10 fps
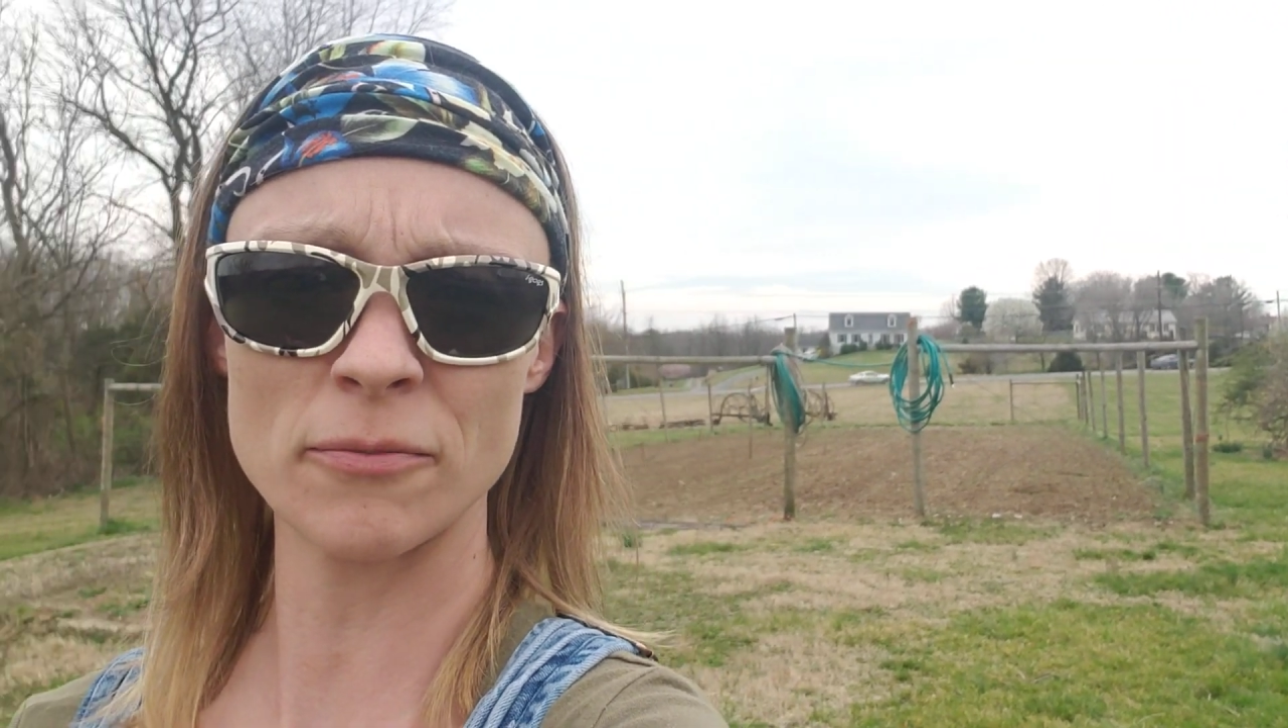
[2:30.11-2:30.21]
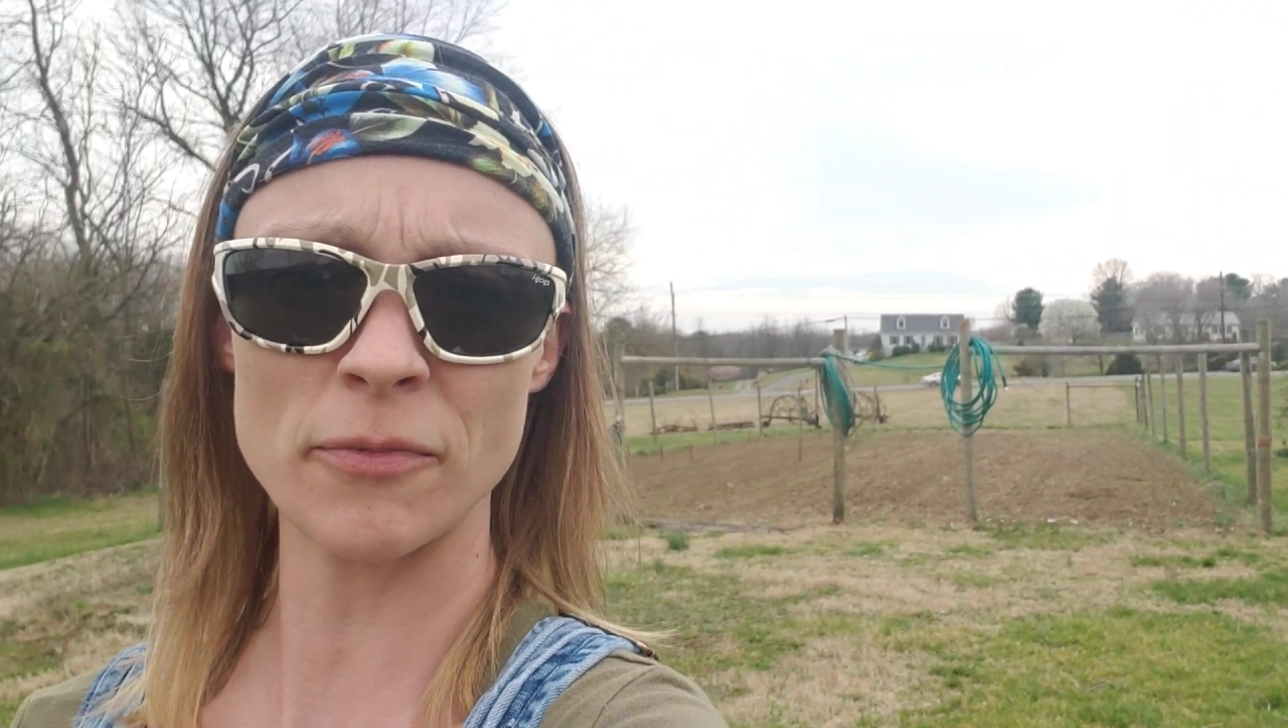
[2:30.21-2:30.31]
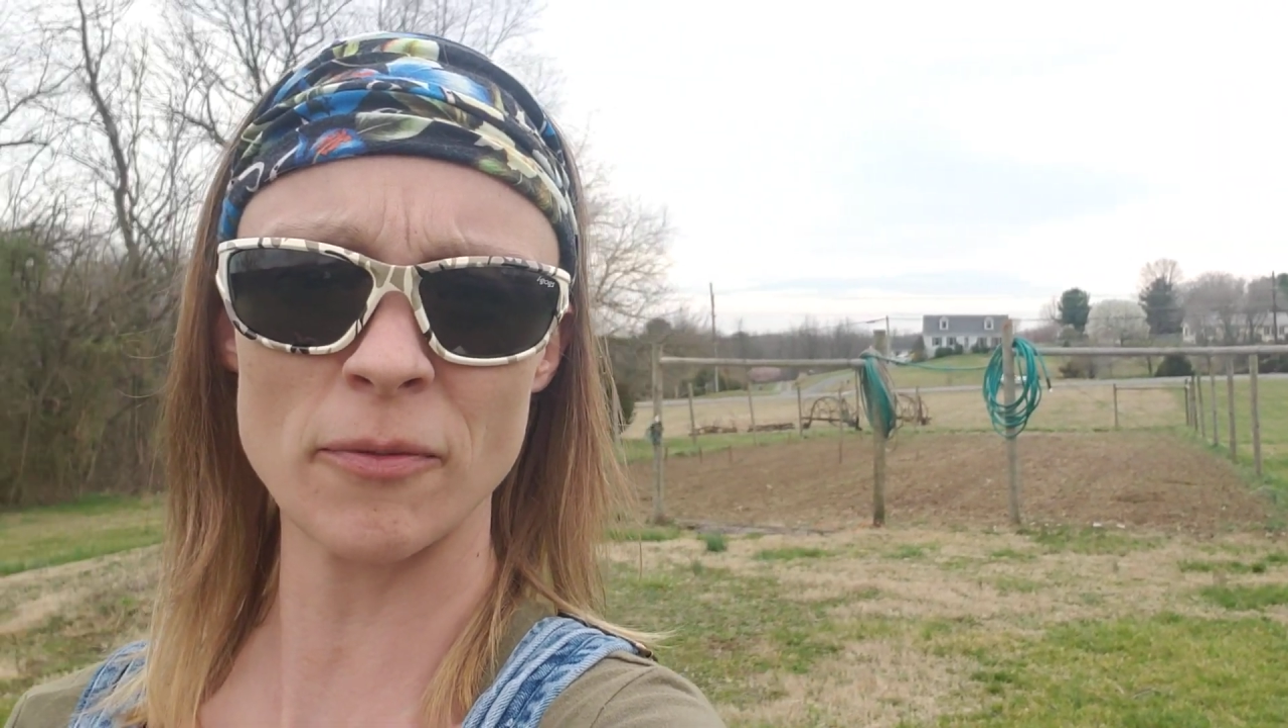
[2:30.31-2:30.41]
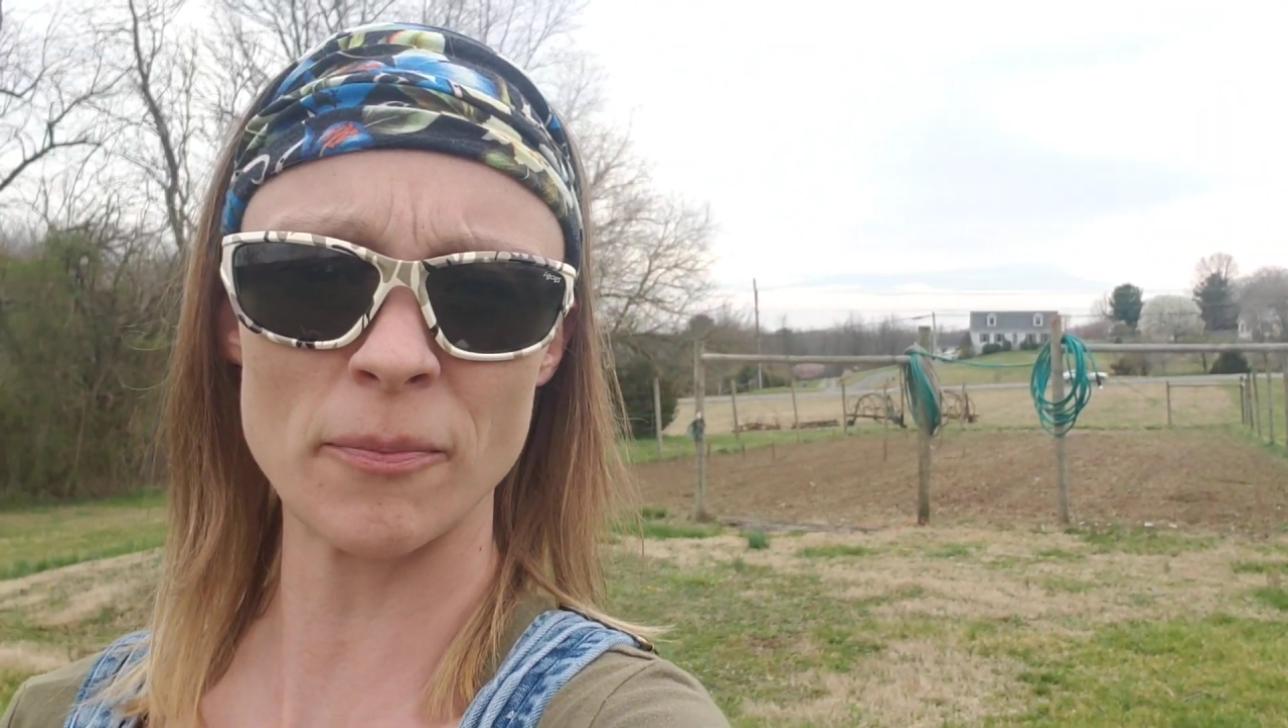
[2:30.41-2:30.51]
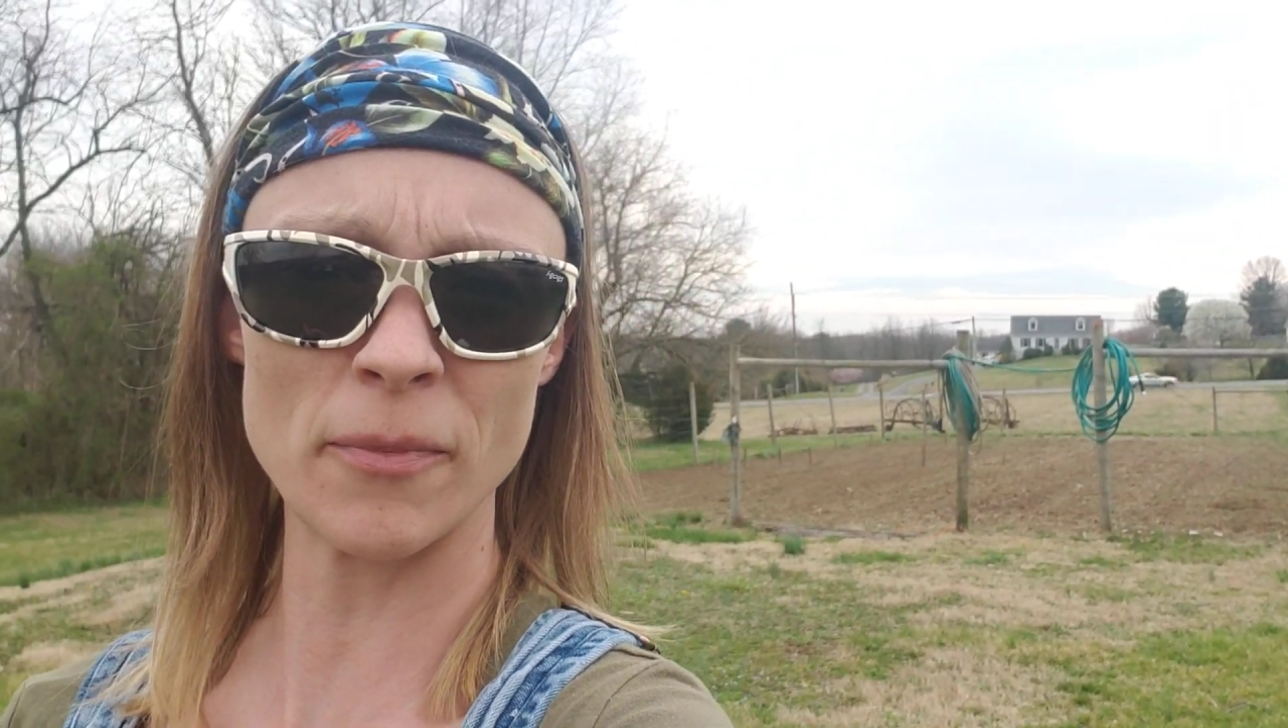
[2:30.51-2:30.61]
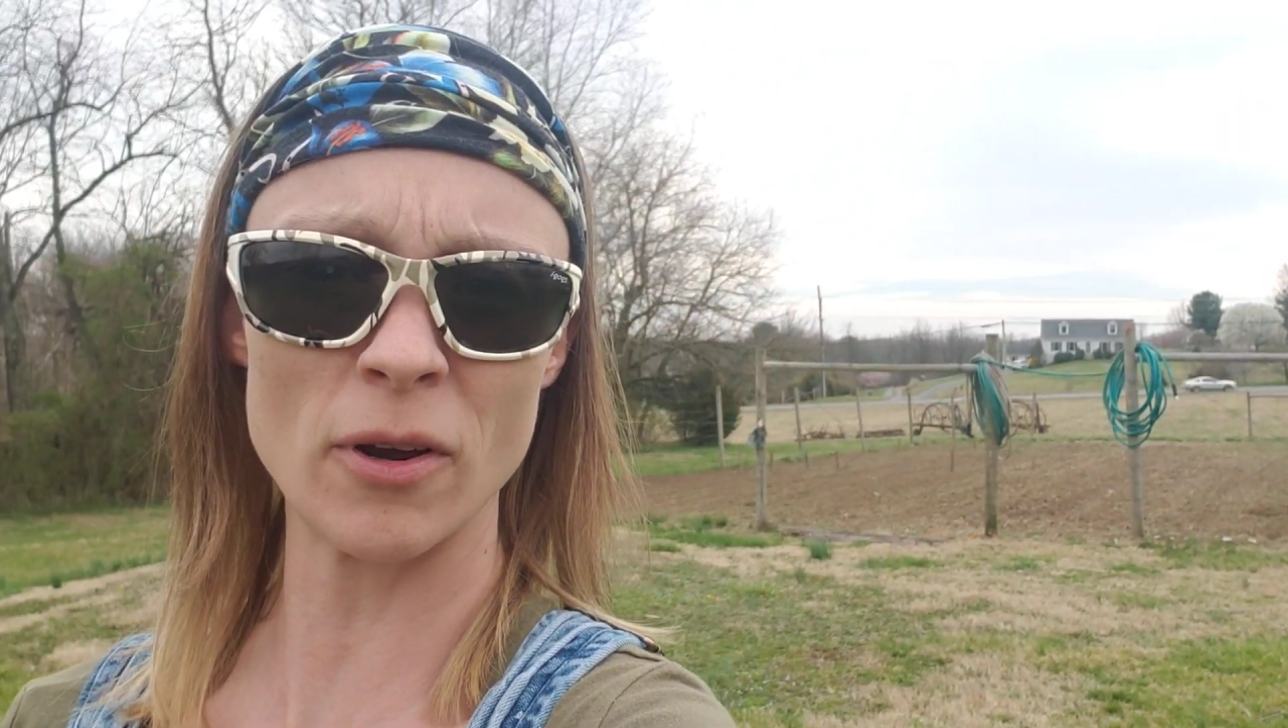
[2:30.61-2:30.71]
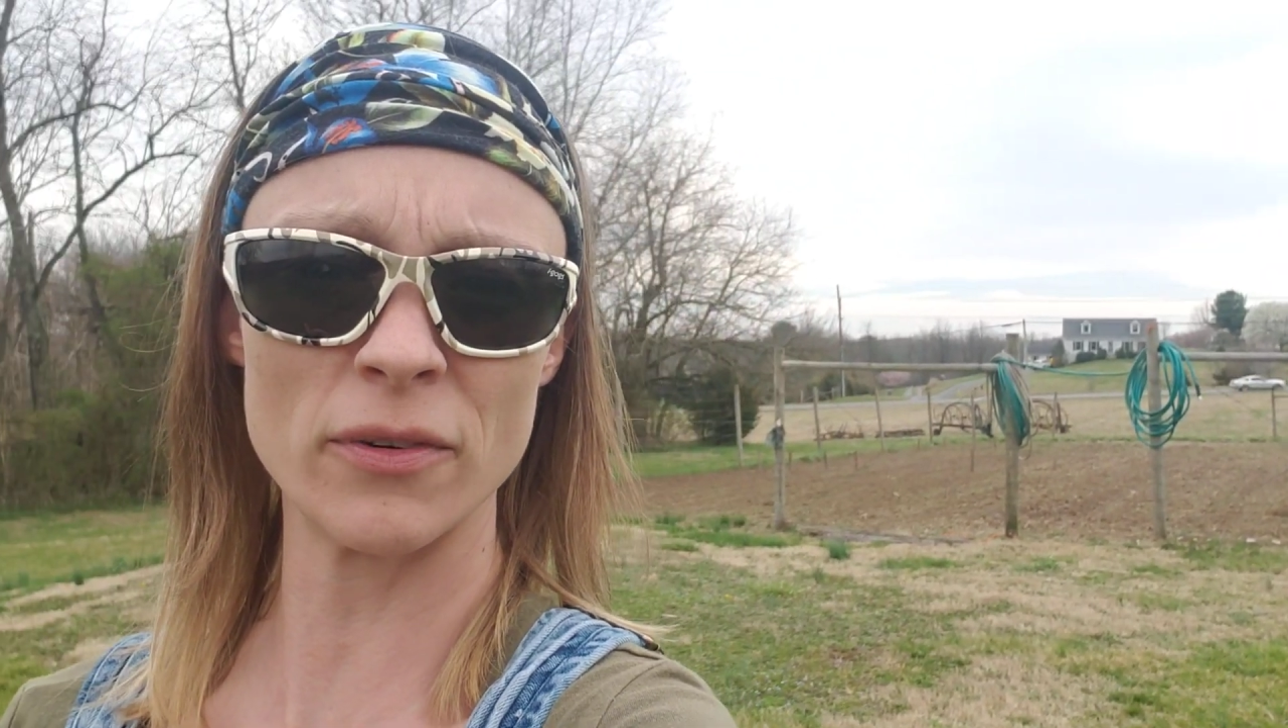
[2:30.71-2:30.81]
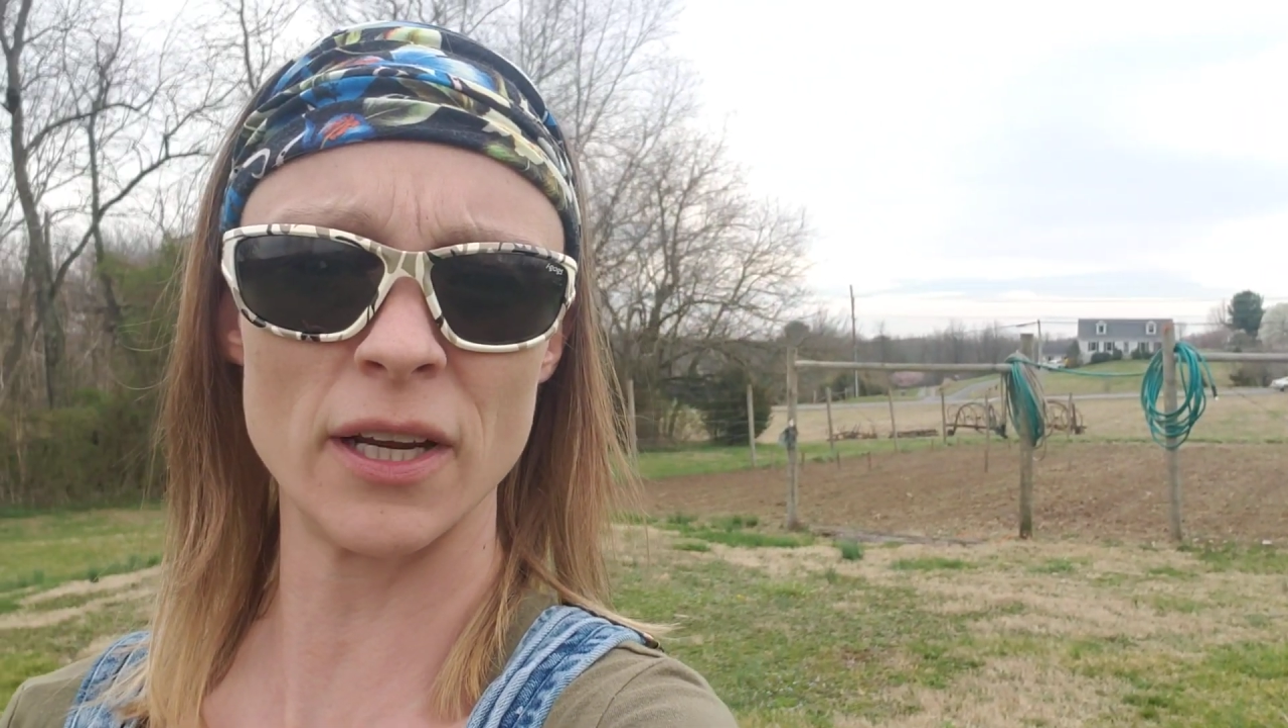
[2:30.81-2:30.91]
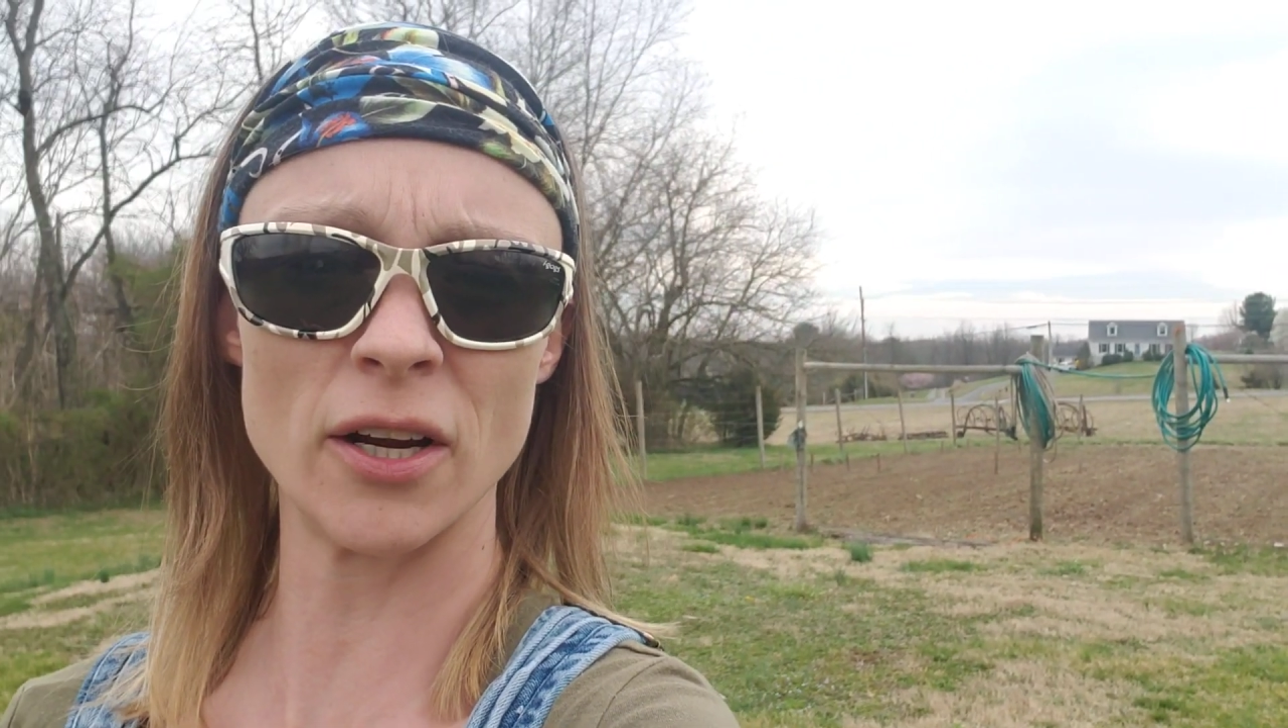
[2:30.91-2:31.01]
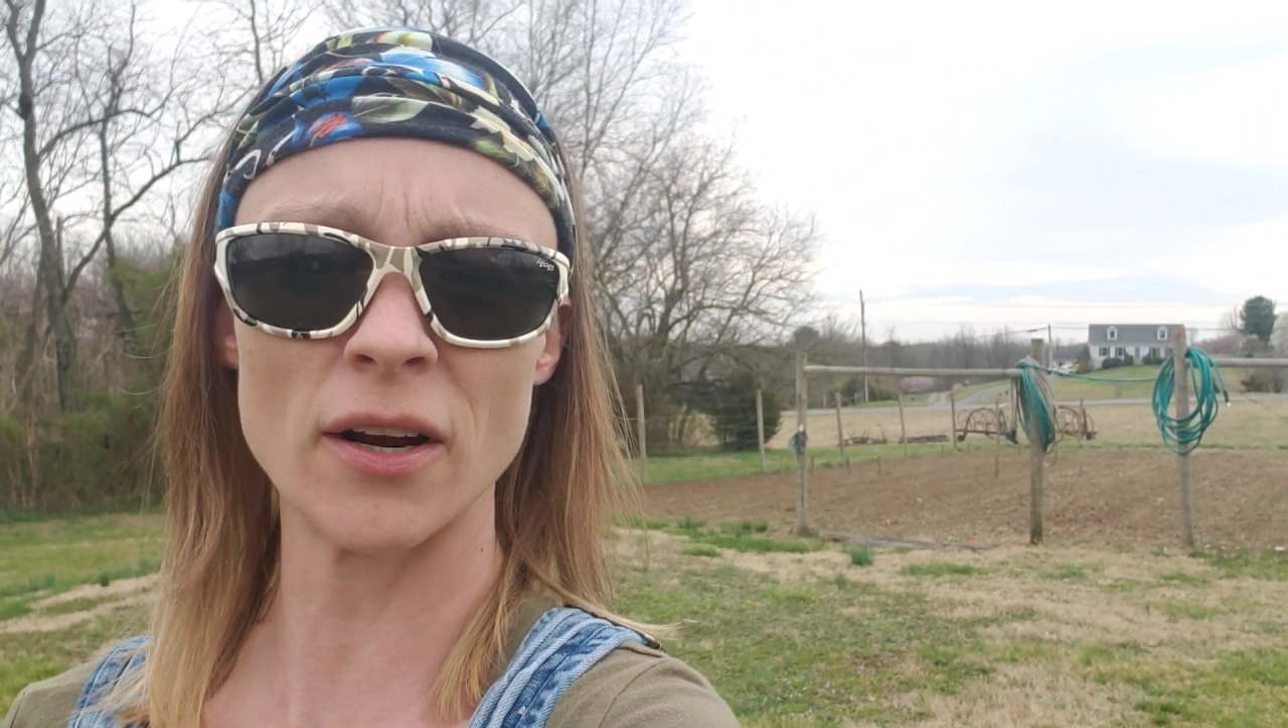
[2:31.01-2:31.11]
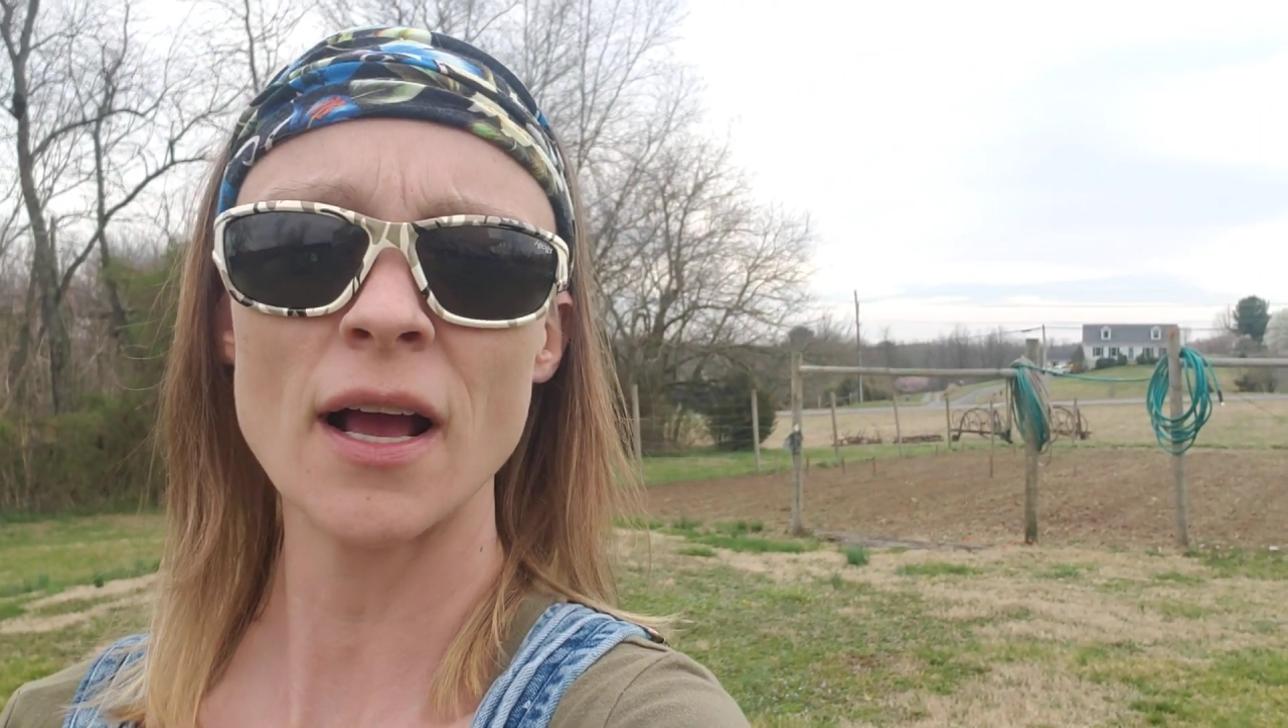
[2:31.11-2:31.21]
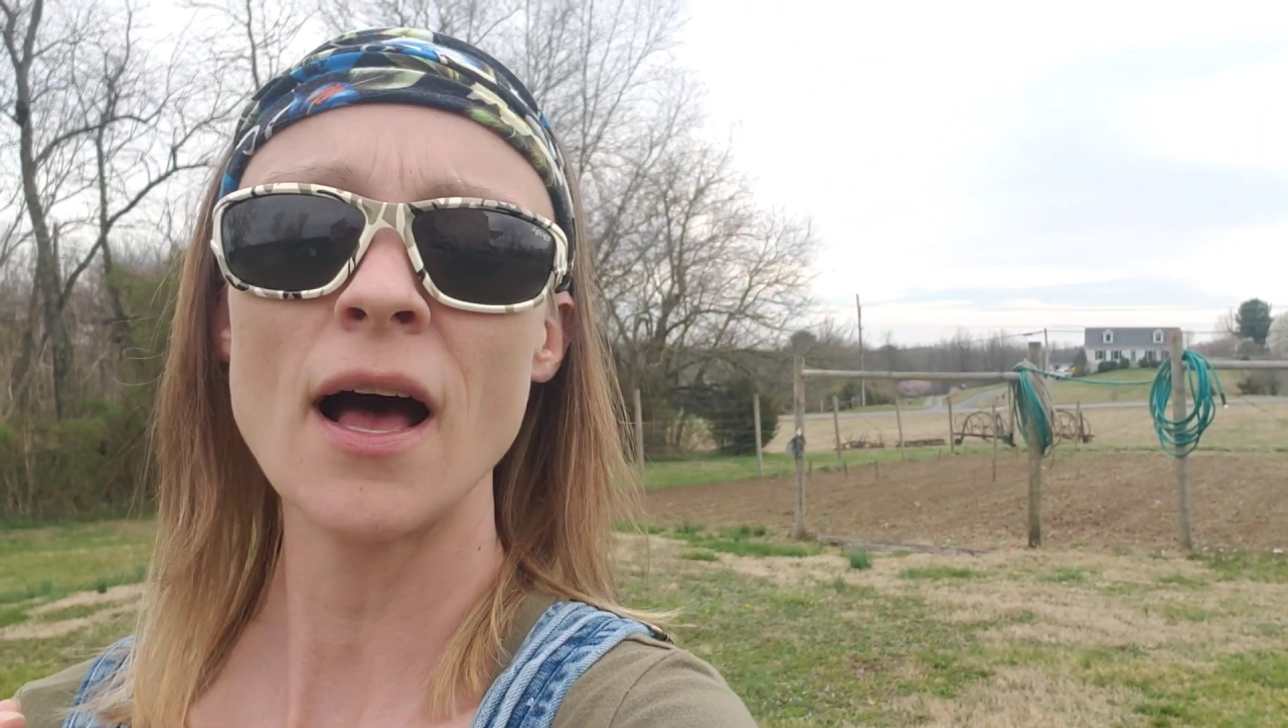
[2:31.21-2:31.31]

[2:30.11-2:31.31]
from over here,